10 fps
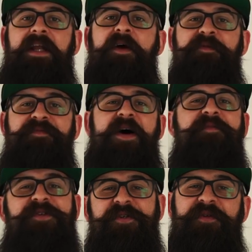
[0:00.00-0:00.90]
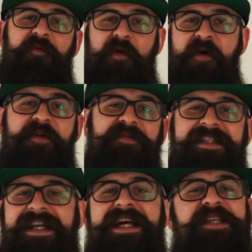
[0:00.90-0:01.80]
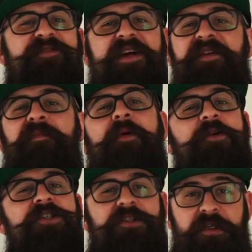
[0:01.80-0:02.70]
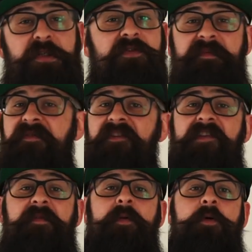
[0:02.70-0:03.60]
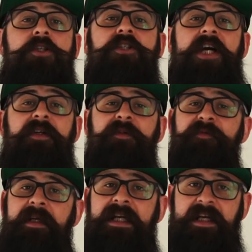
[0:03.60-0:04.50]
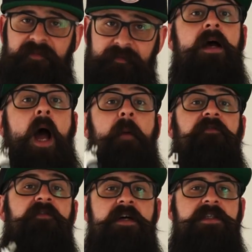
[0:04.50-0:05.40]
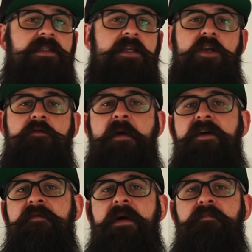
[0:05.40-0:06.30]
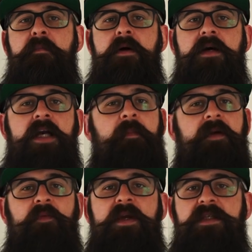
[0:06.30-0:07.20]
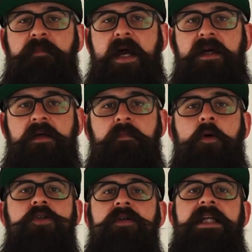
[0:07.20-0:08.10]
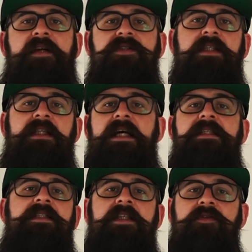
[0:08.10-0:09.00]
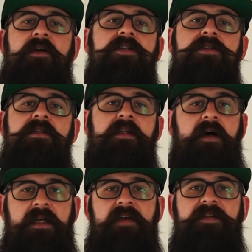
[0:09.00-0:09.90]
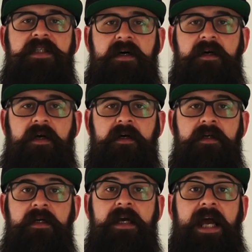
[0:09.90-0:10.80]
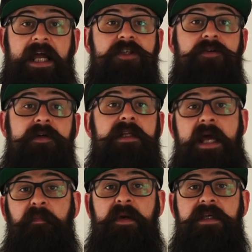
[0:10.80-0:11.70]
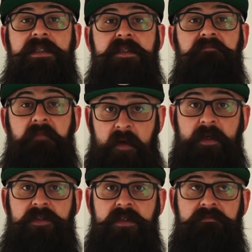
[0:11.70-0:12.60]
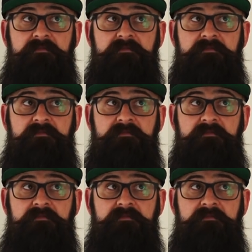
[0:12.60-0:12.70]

Hello, I'm Sean and welcome to the latest round of Porsche news from your favourite Porsche channel, RennEleven. Up first, you may remember a couple of weeks back, Porsche announced the latest iteration of the 911 Targa, and during that piece, I mentioned